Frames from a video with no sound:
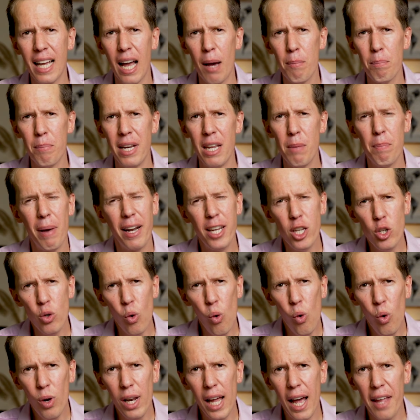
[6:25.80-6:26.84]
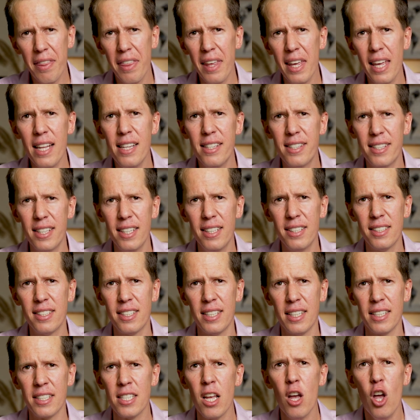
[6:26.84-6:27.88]
company. But in all other
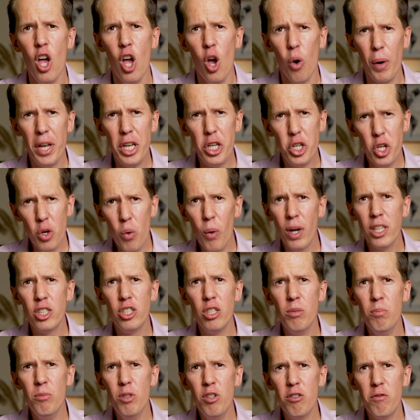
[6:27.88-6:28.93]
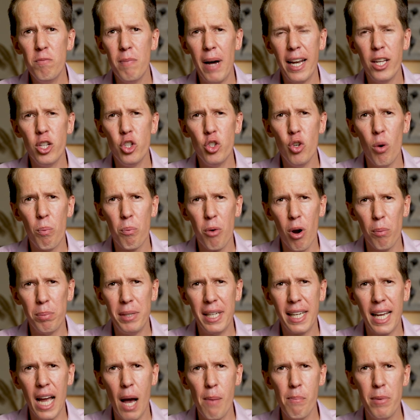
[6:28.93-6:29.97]
instances, when you want to move money to your
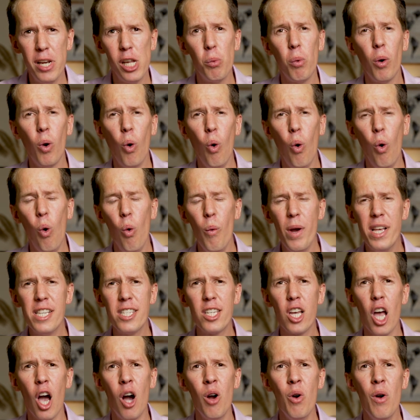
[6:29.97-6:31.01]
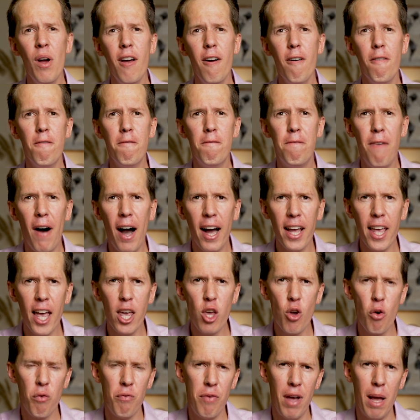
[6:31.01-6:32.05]
property company, it will always go via
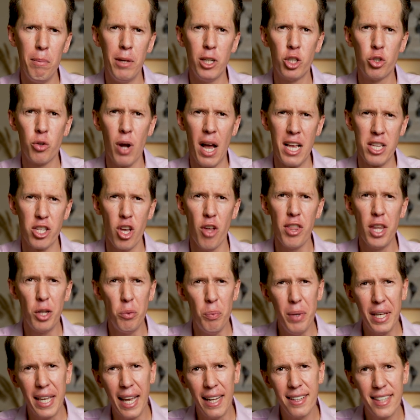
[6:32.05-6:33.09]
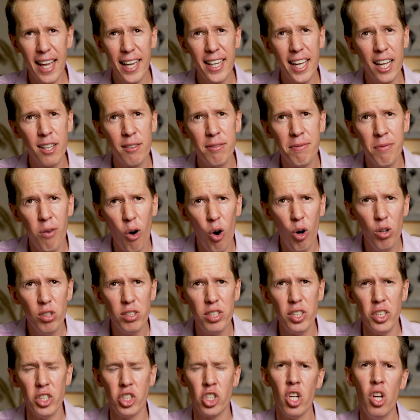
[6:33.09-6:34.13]
your family trust so that we can take
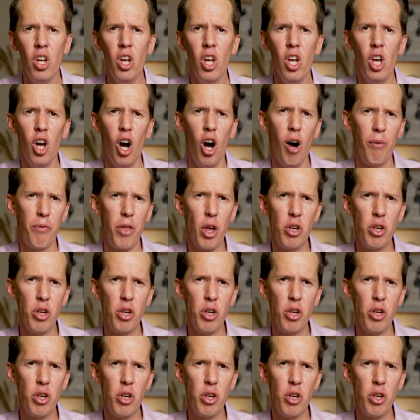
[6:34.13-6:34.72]
advantage of